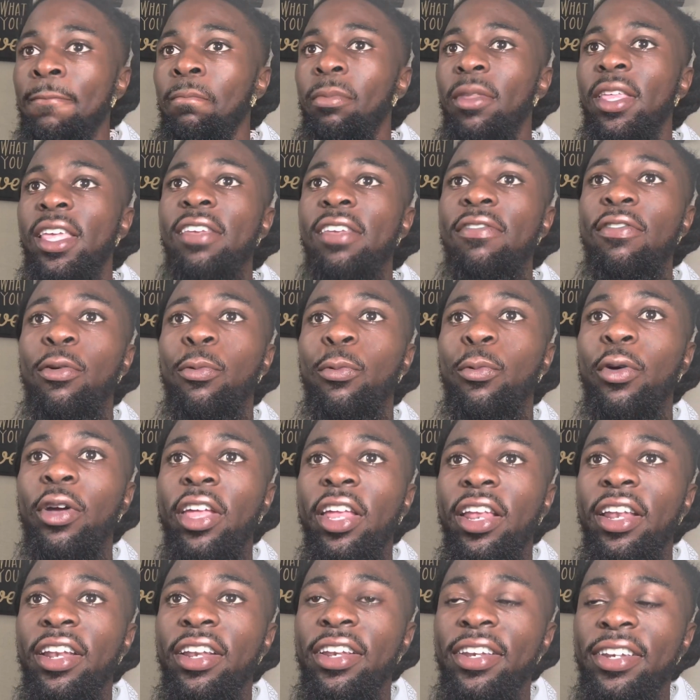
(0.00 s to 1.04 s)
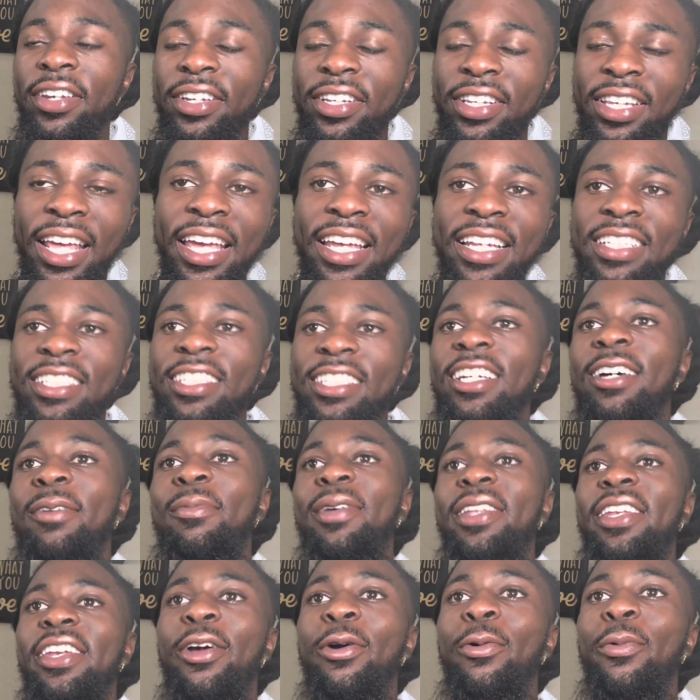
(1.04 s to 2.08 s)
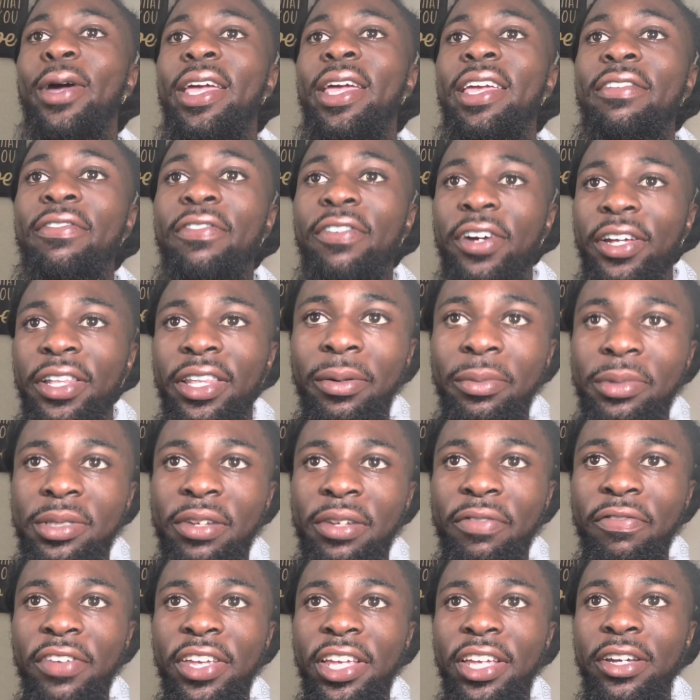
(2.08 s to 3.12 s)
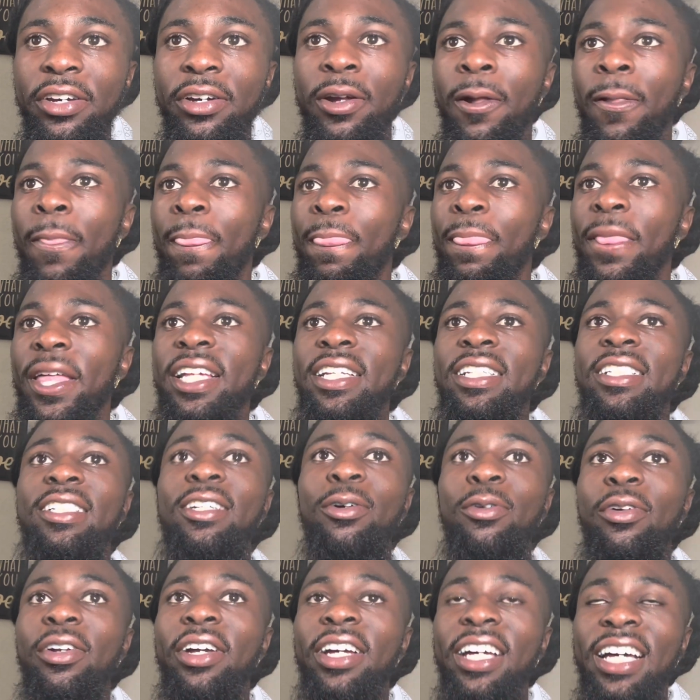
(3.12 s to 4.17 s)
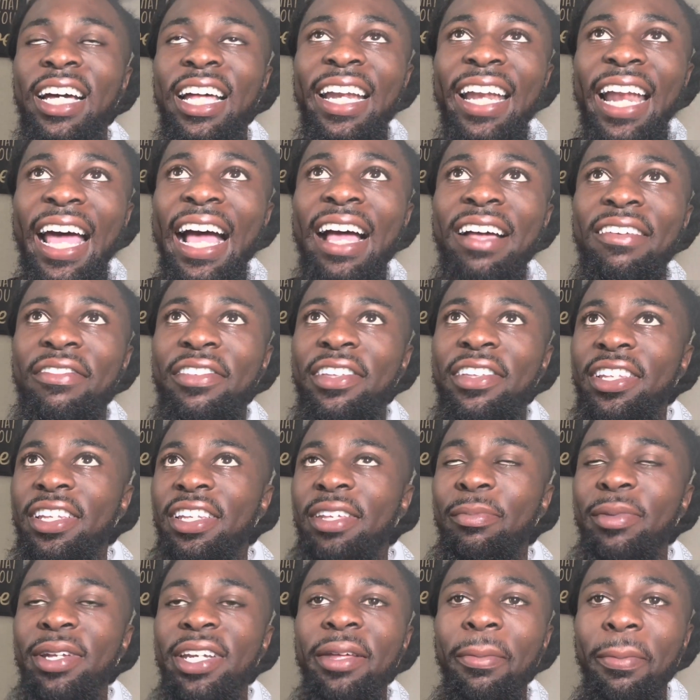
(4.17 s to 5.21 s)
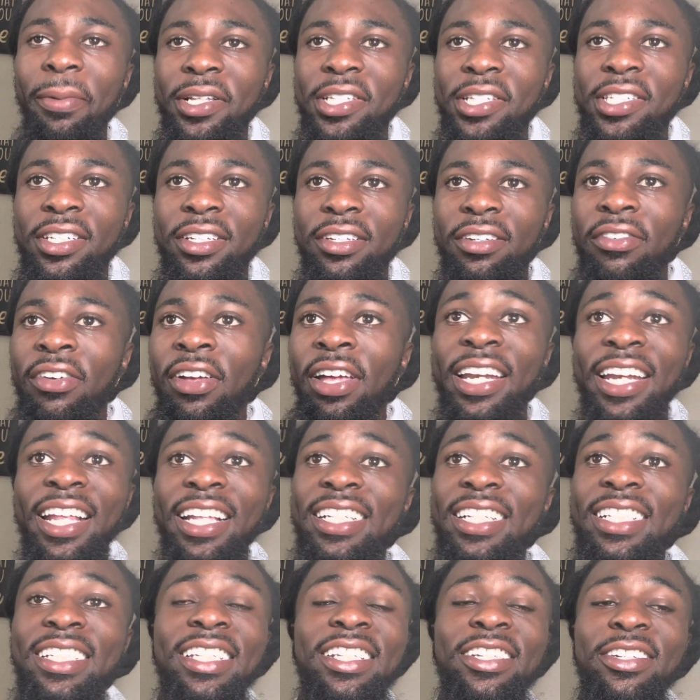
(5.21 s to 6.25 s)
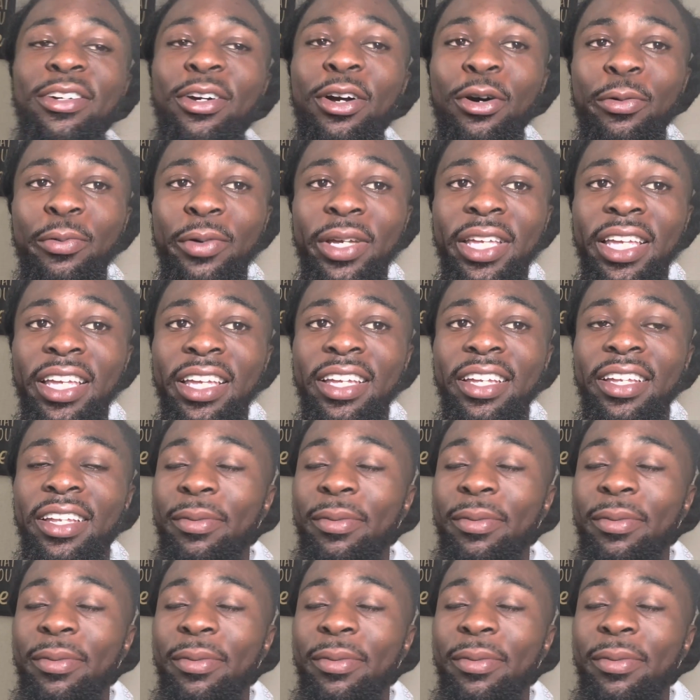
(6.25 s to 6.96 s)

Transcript: even when things coming their way for them to fail, they so conniving and manipulative, they still gonna win.